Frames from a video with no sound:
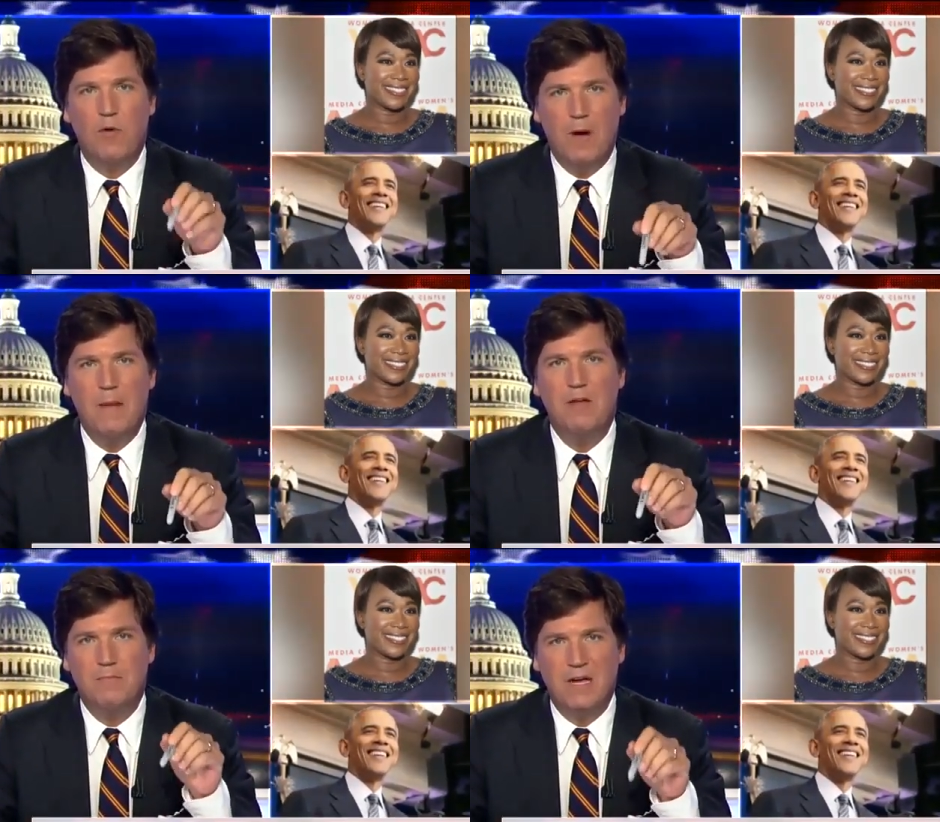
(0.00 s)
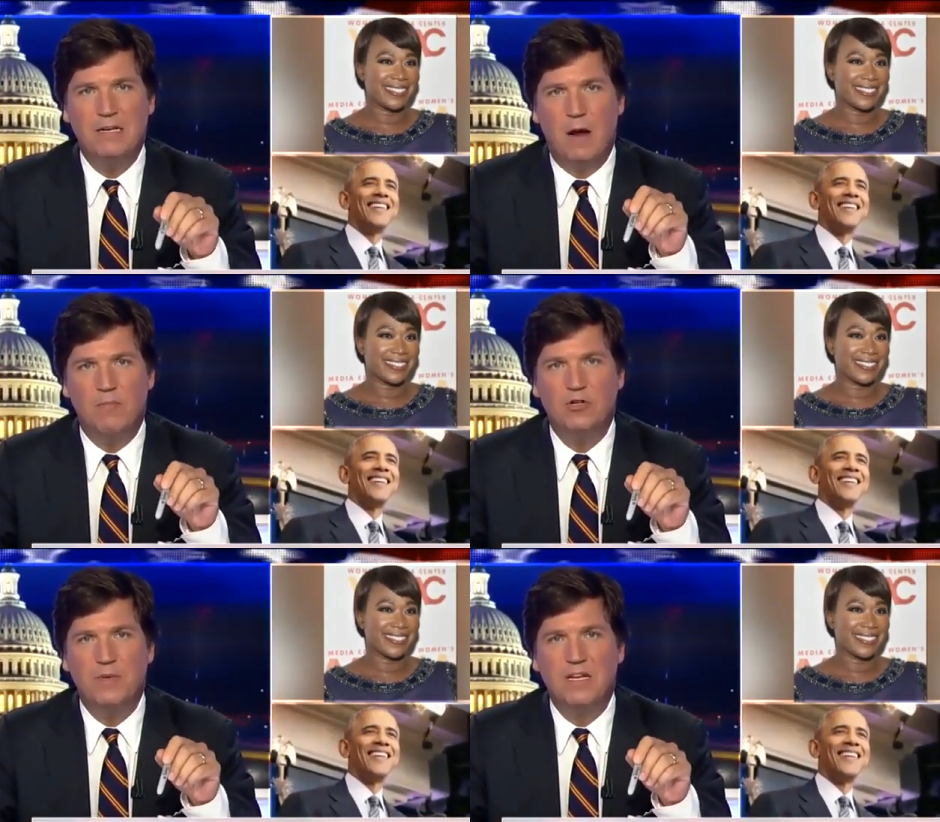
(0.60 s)
Speaker 1: Obama in big
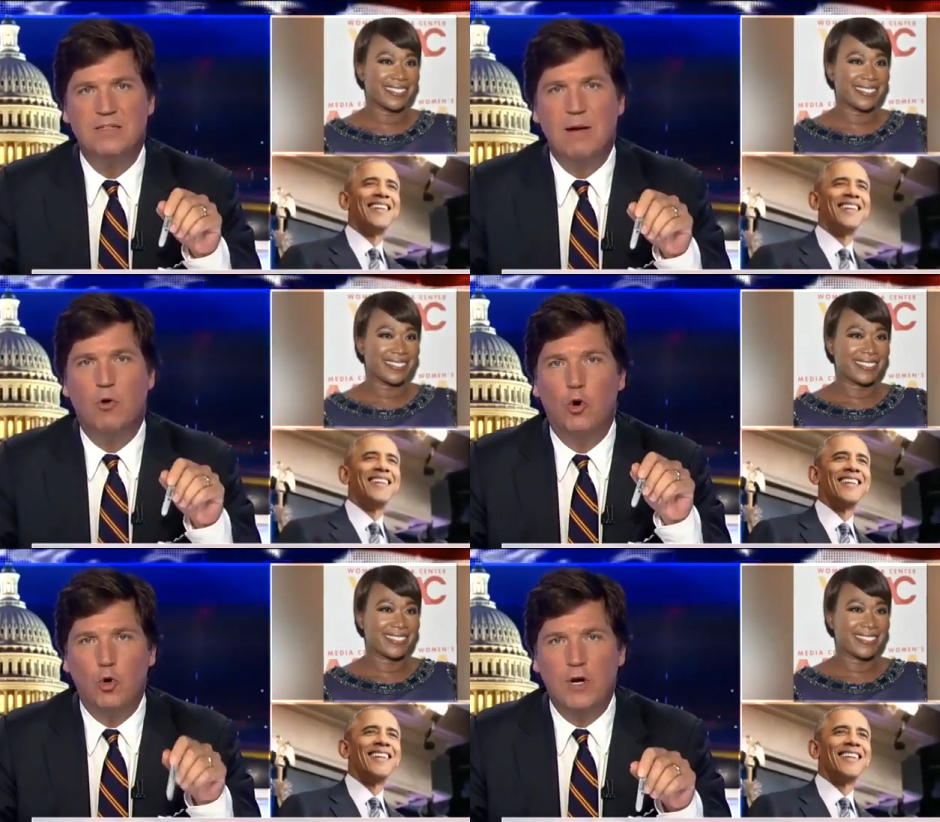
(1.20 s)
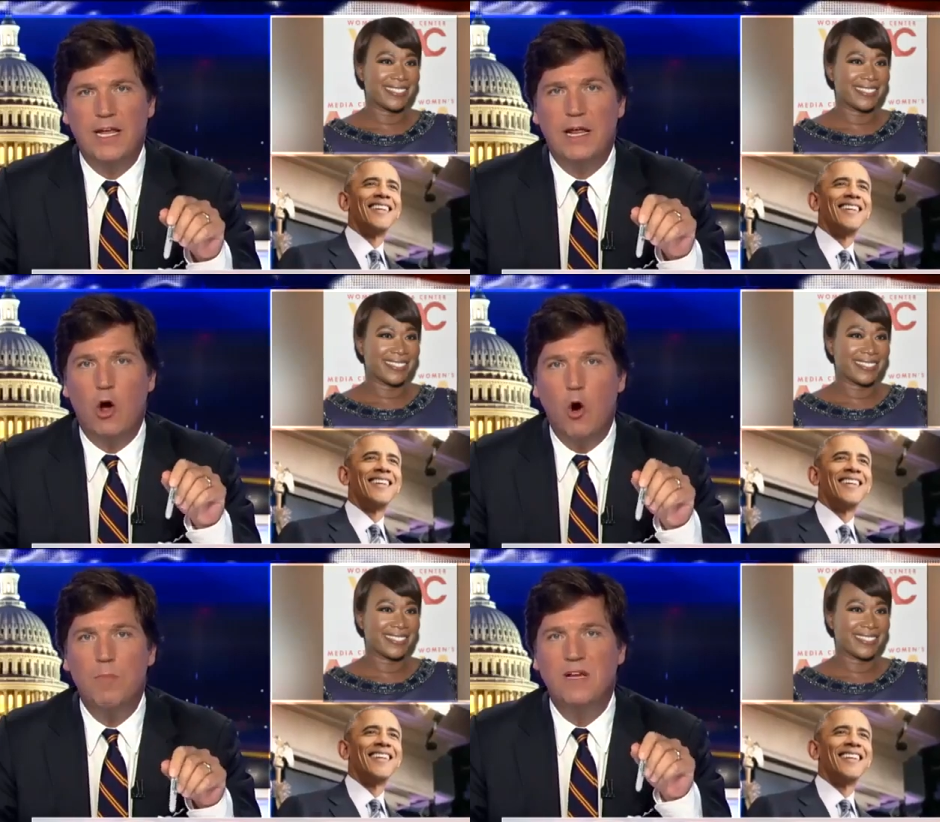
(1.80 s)
numbers because they were hurting and
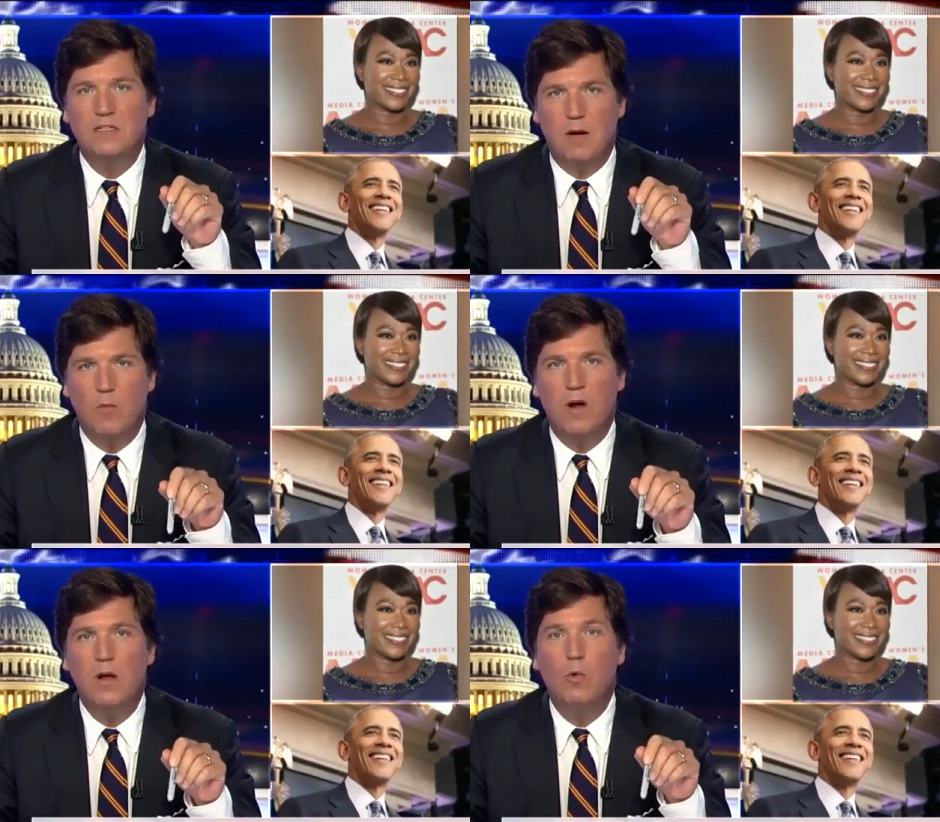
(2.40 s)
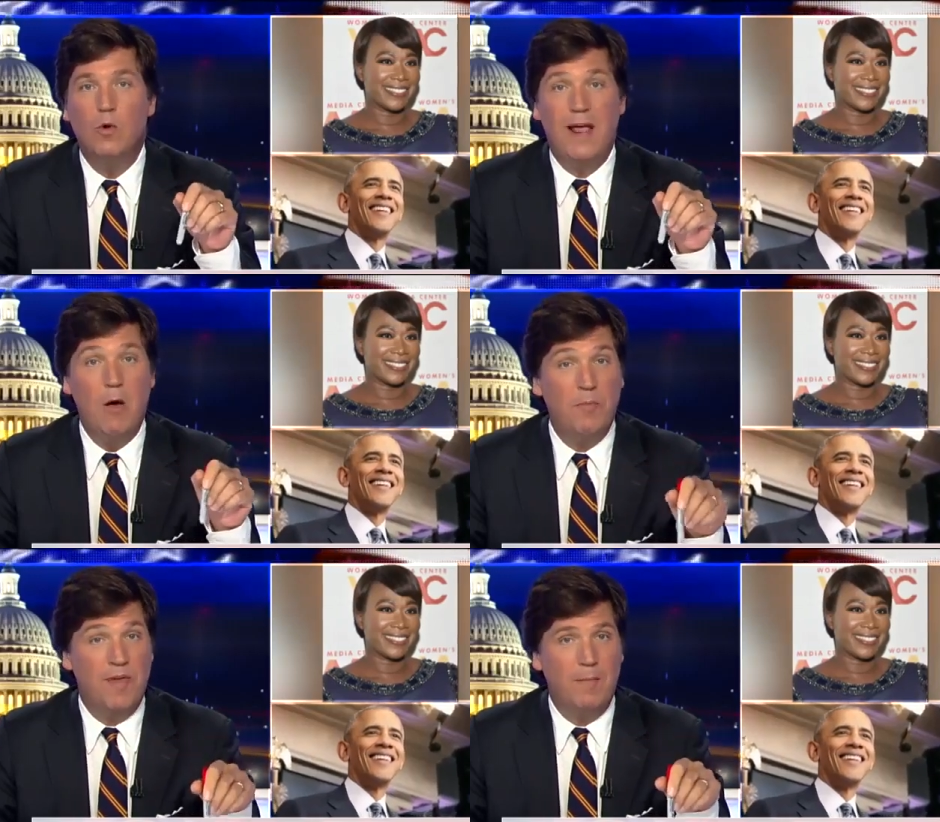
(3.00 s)
hoping someone would
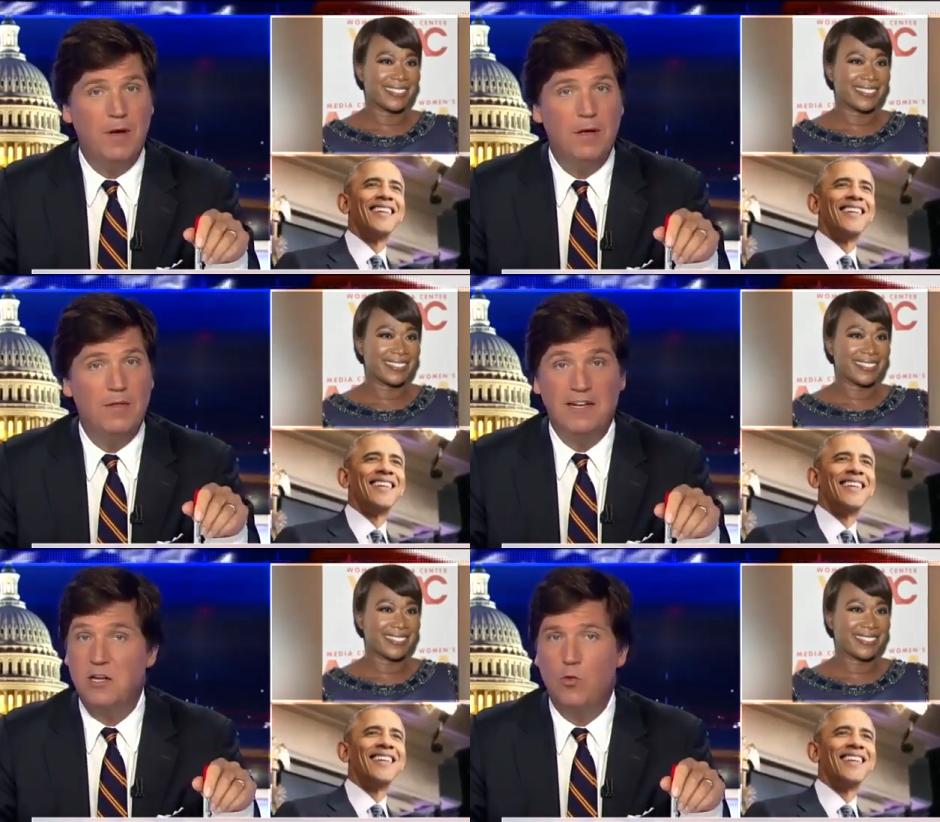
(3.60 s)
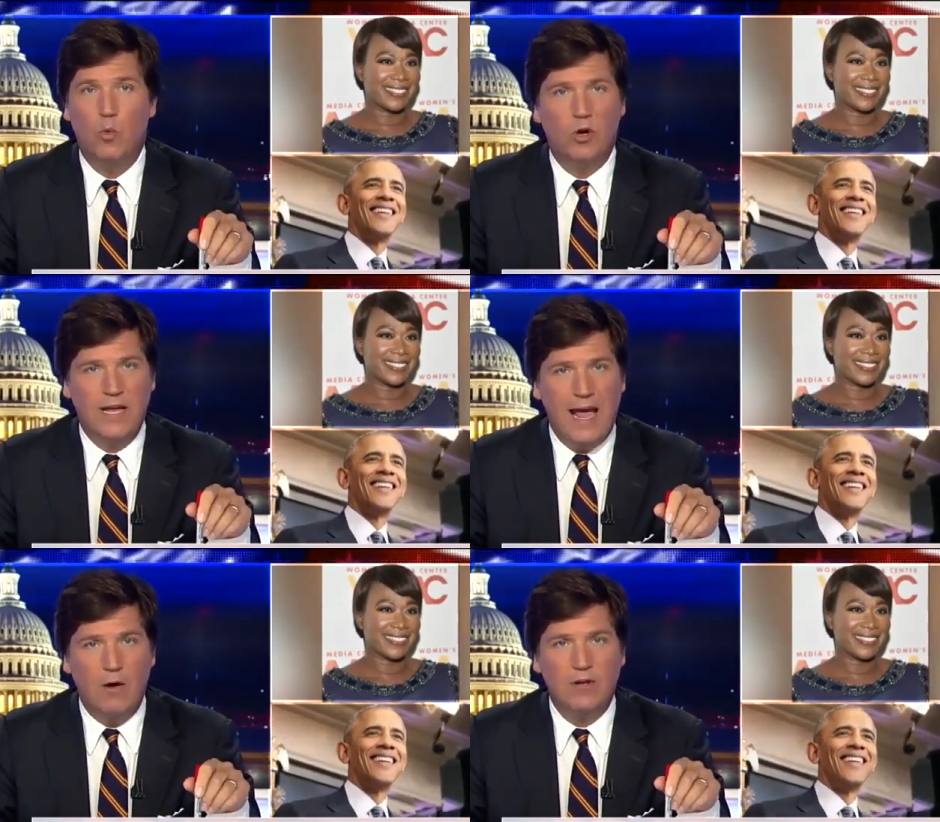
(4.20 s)
help them. That didn't
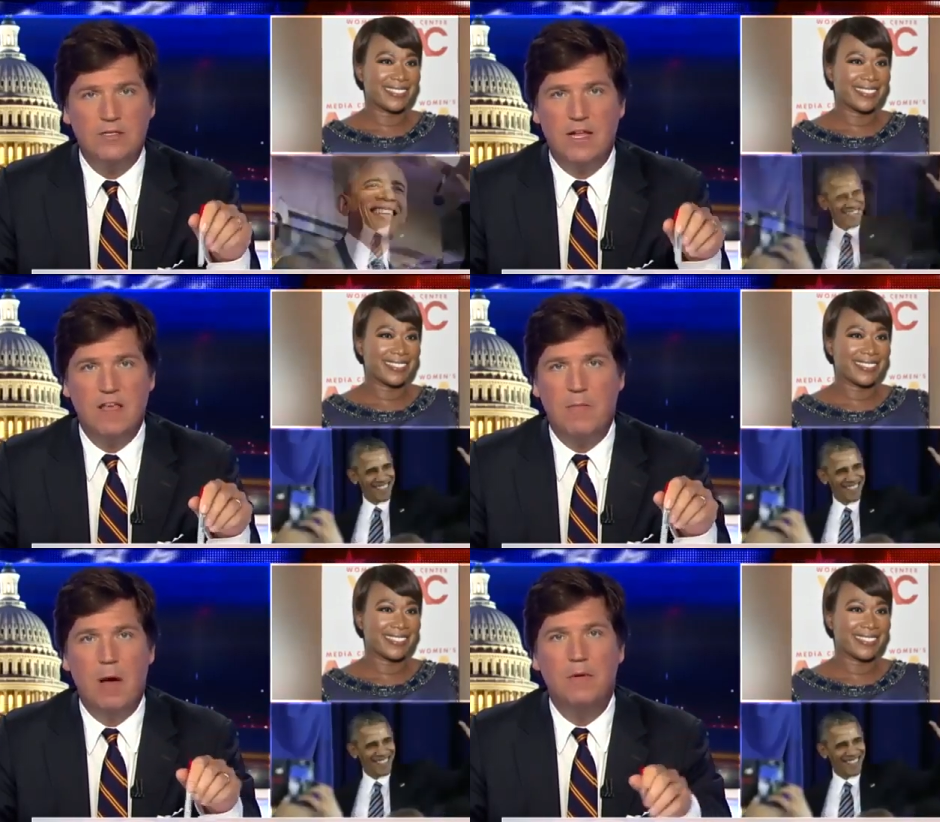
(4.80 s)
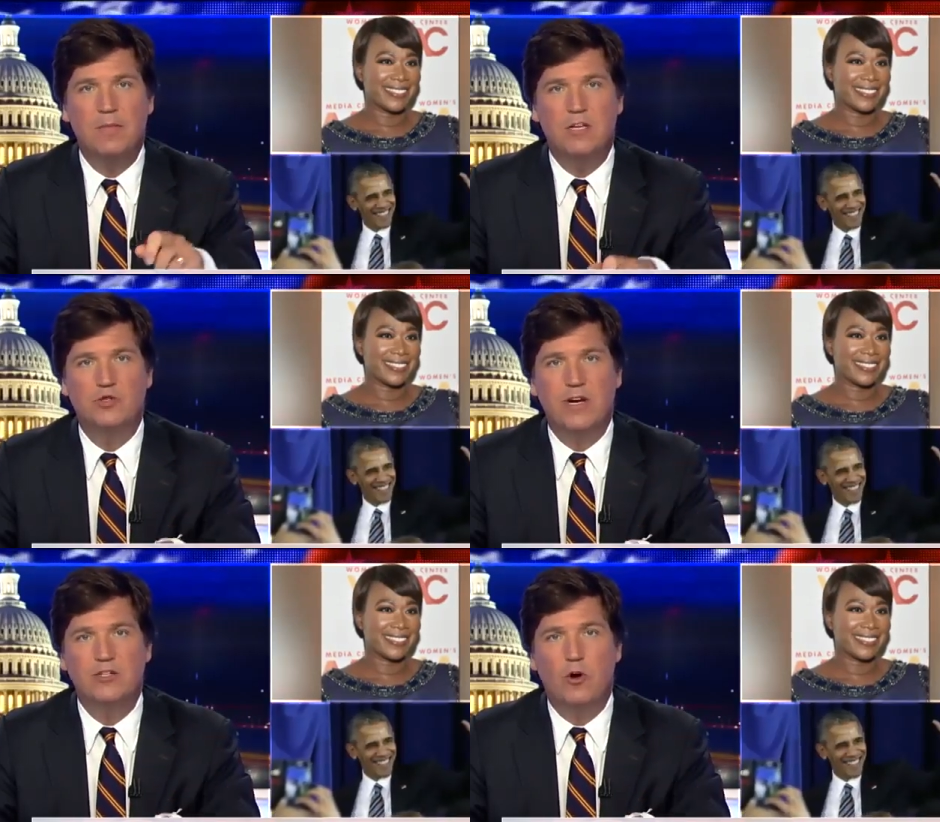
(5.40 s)
work out. Instead, the Obama
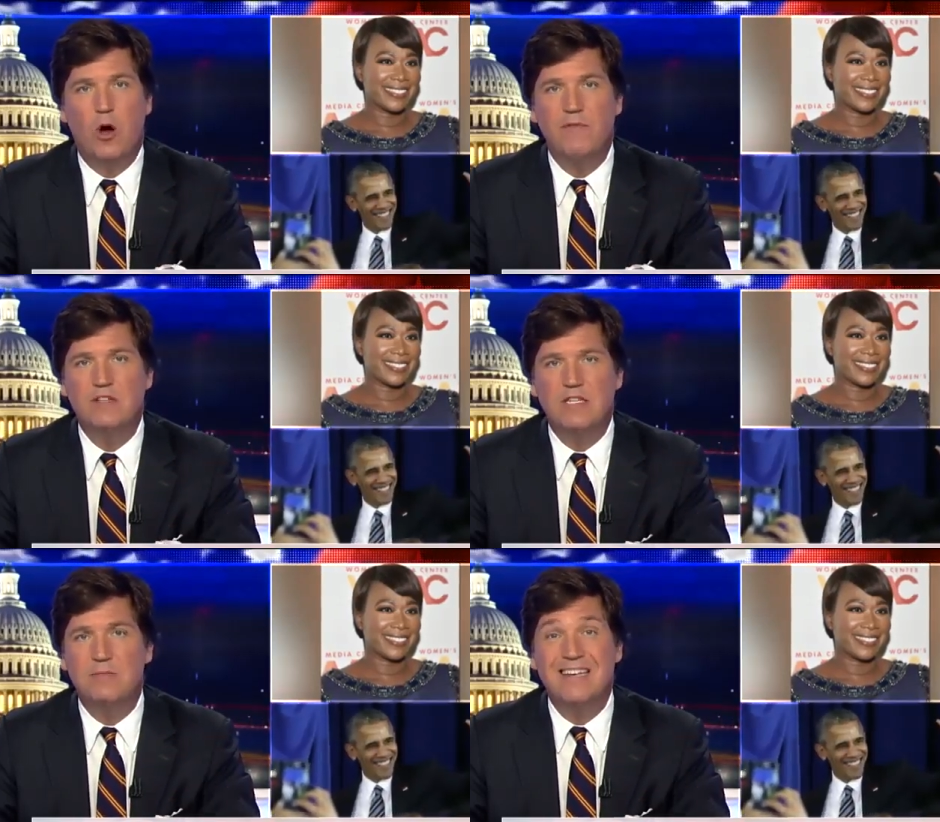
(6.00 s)
administration often seemed